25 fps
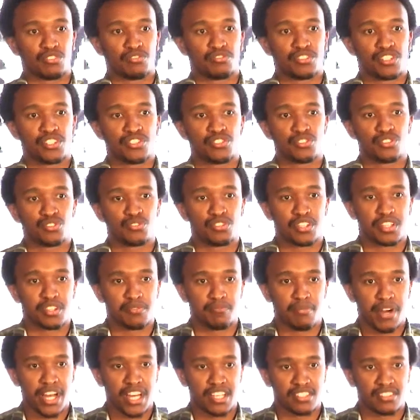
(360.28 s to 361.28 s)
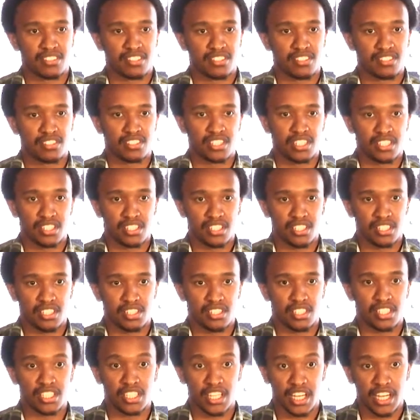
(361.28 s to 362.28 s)
of issues with the biases
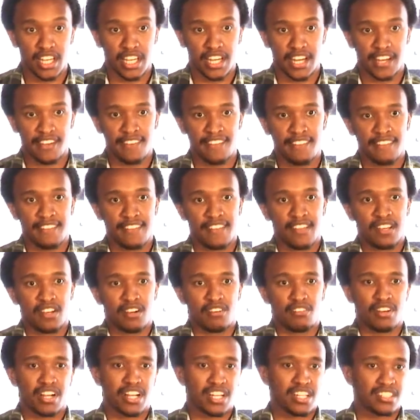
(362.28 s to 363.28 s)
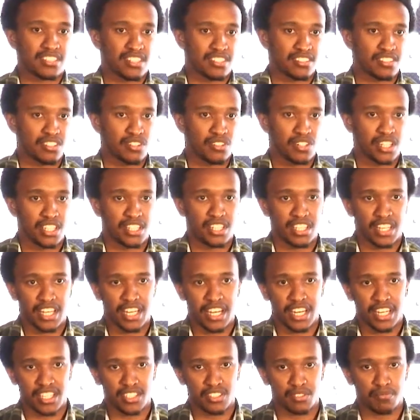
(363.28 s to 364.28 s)
in AI. Where guys I say, okay, the
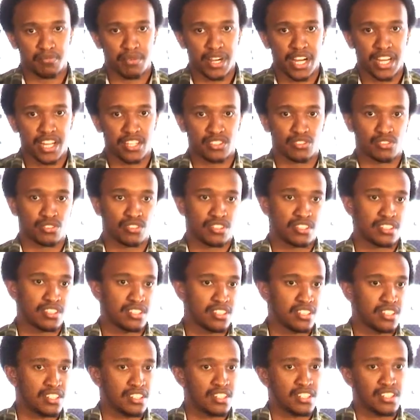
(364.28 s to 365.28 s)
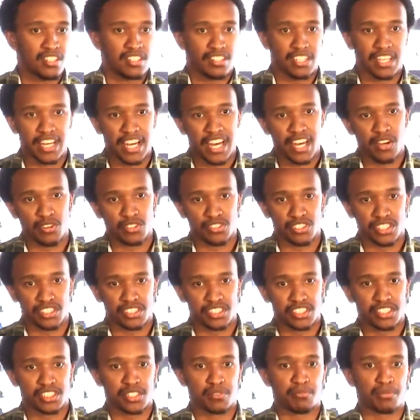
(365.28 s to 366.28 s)
AI is biased, or the AI wasn't
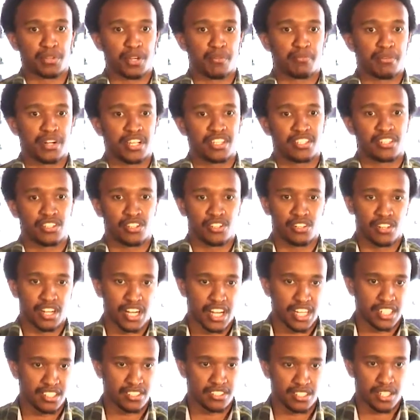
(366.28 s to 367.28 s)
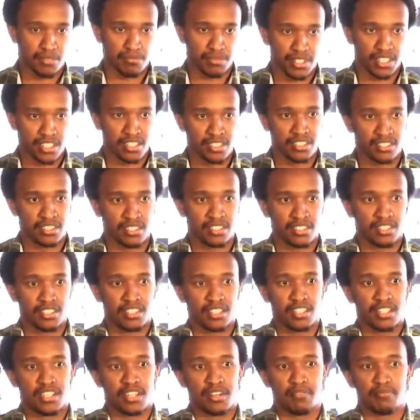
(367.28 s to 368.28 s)
written properly, or had something.
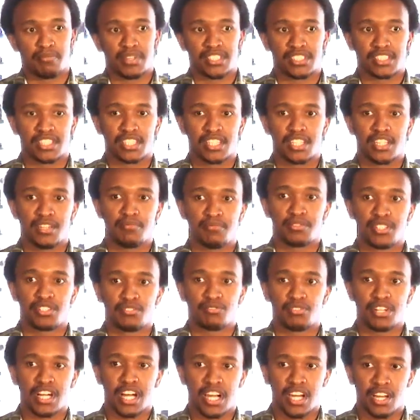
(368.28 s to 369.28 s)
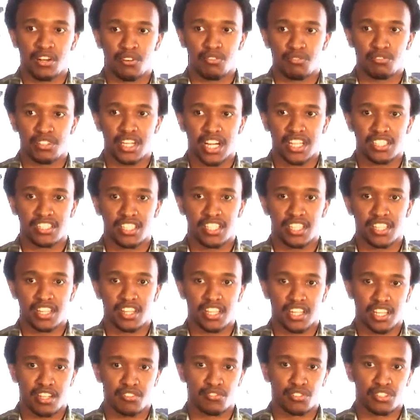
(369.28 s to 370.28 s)
But in gaming, we actually
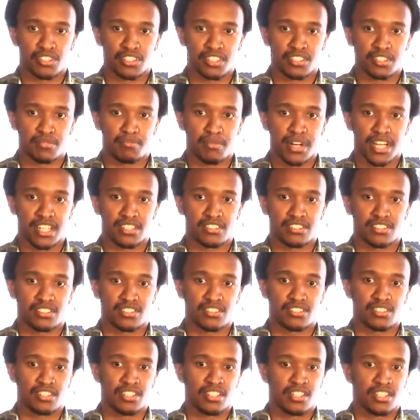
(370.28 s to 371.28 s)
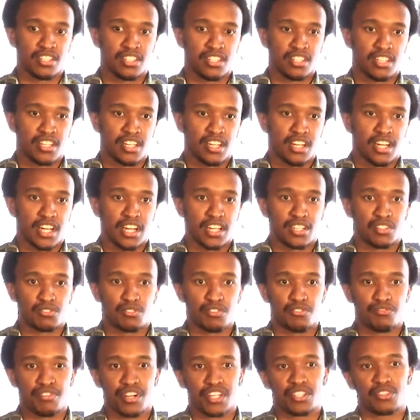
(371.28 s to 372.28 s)
thrive on these biases, and
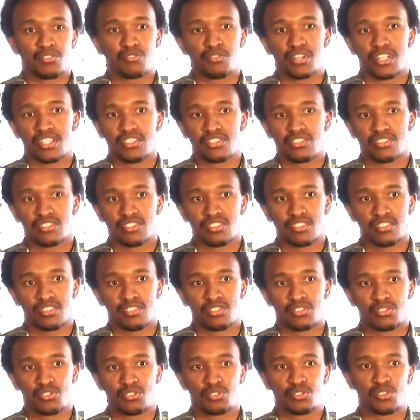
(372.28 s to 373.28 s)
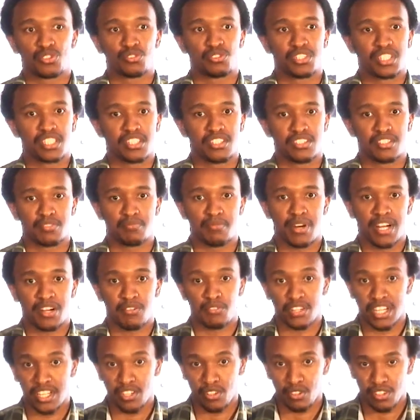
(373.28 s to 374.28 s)
we find ways to tweak this.
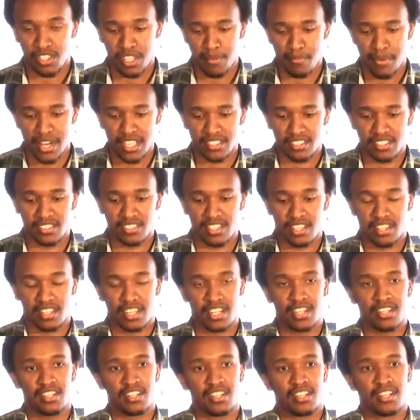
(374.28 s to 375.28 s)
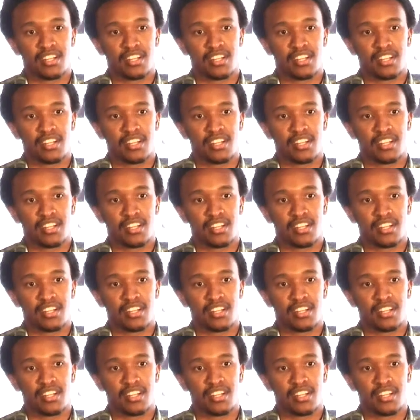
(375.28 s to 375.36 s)
We know the biases are there,